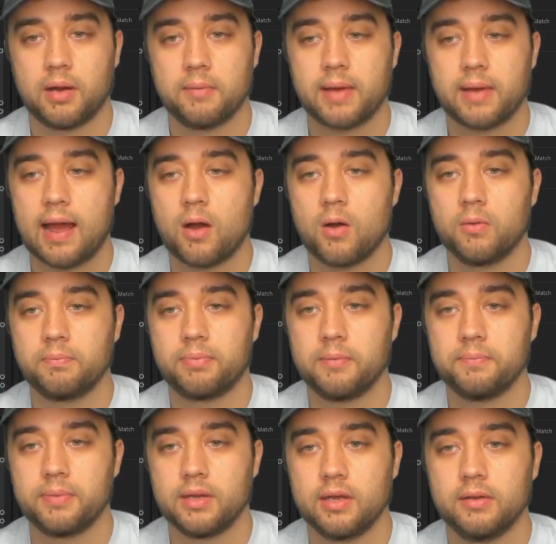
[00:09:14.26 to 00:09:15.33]
bump out,
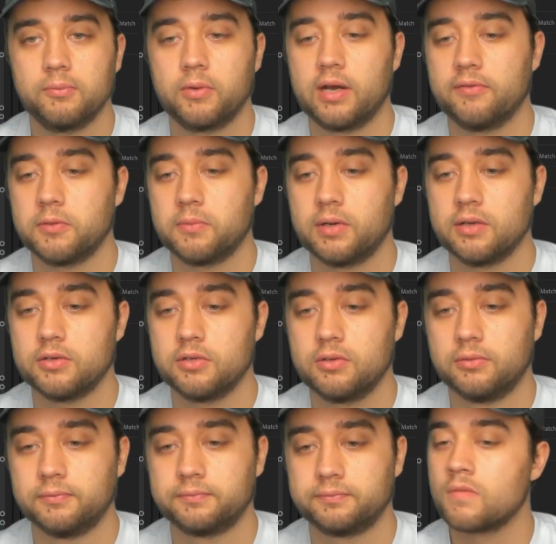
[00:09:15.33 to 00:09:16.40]
bump in, whatever you want to
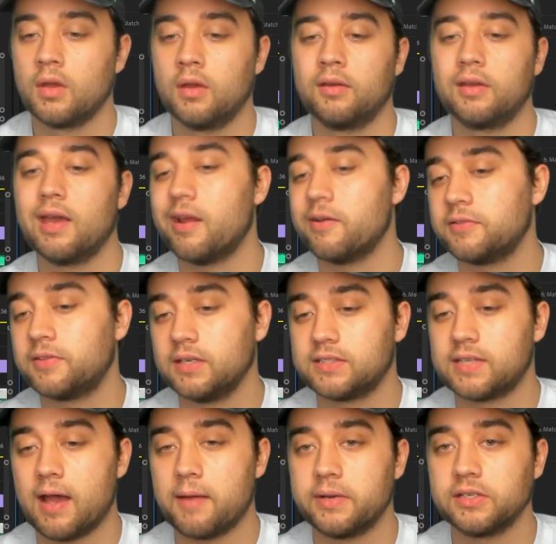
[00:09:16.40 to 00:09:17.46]
do. Again,
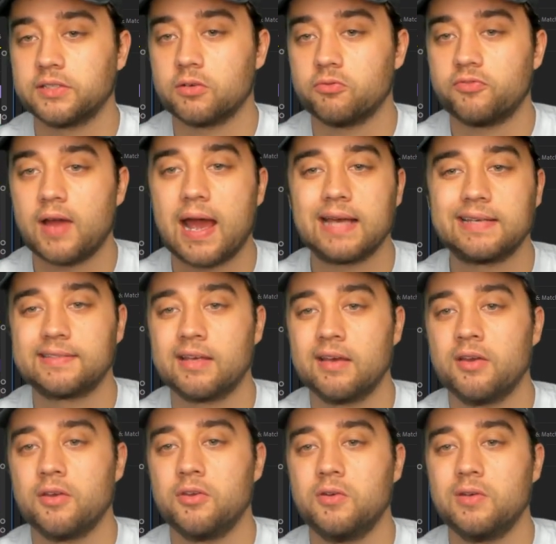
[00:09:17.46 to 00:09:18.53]
everything's happening so fast,
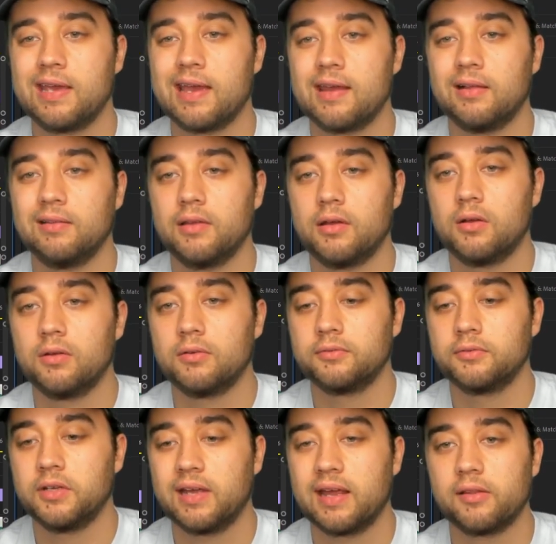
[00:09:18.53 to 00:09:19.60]
you can get a little
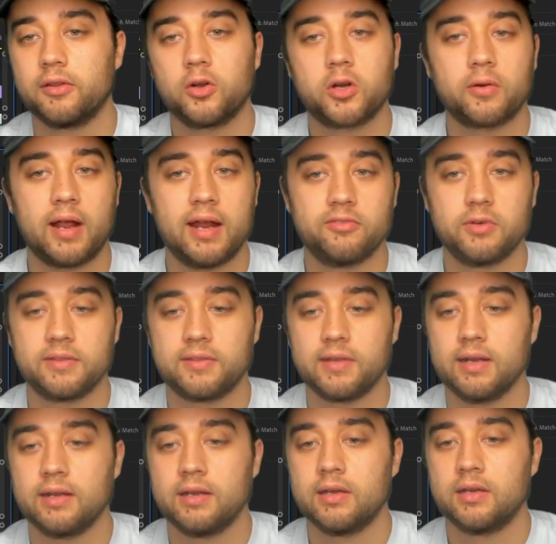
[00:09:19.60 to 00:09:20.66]
creative with
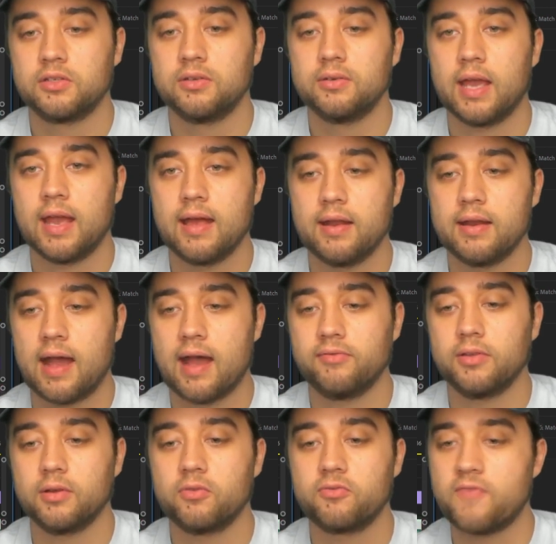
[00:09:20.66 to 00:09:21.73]
it and
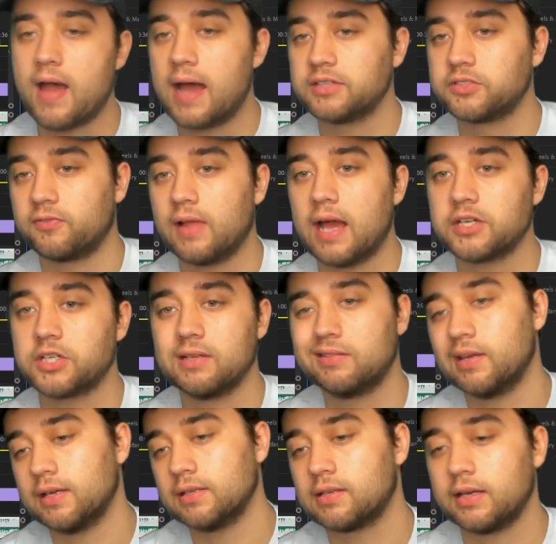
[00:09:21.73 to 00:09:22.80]
have little fast flashing
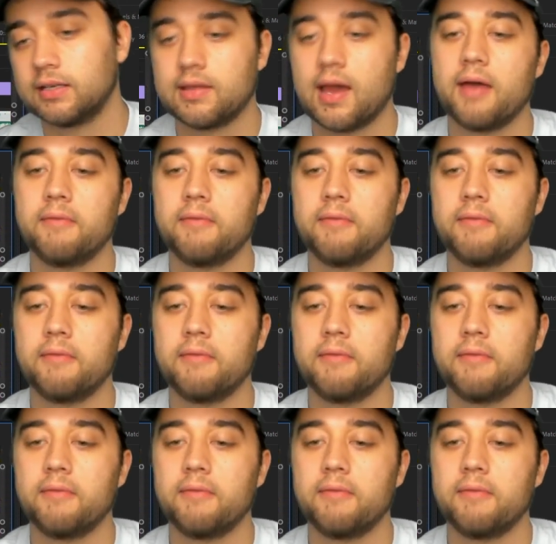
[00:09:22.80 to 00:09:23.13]
things like